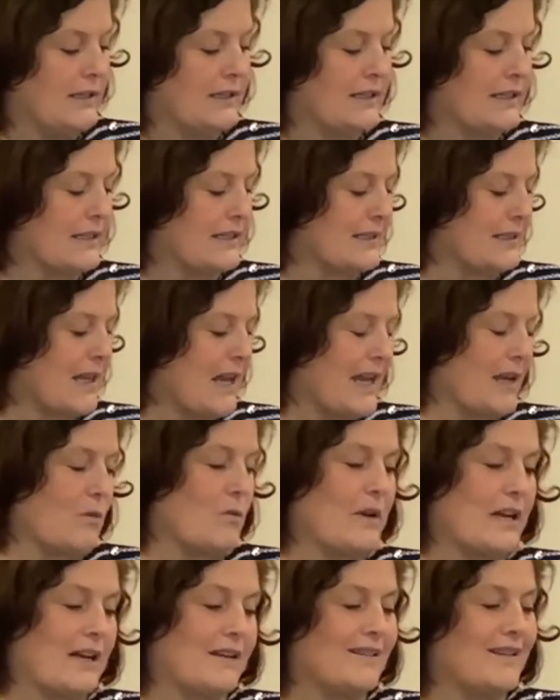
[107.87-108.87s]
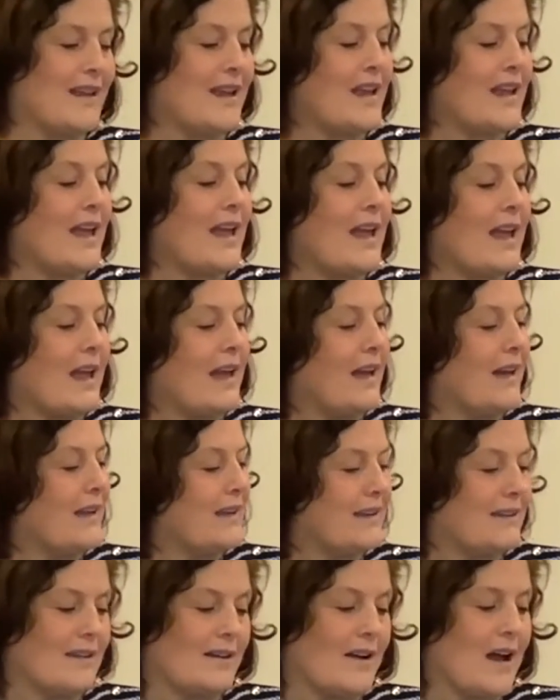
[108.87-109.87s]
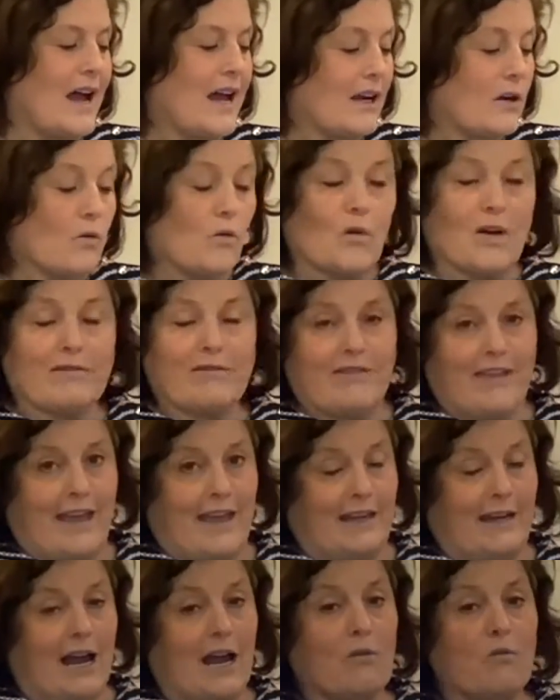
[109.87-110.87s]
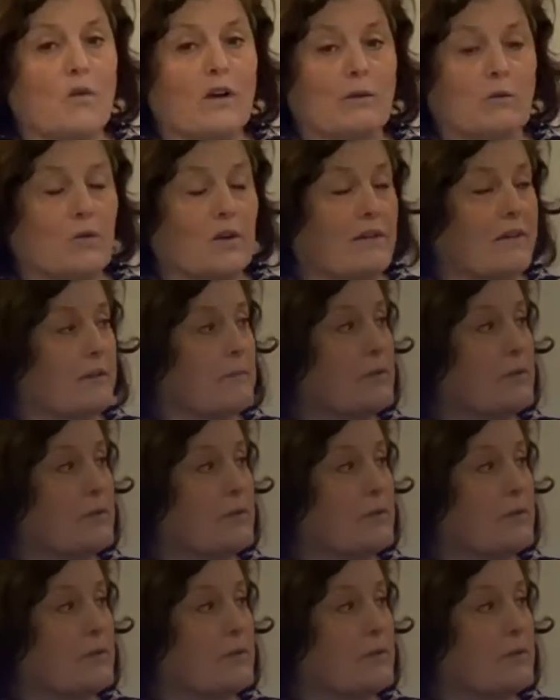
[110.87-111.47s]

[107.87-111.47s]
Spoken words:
And it's like, well, I don't want that. I want one that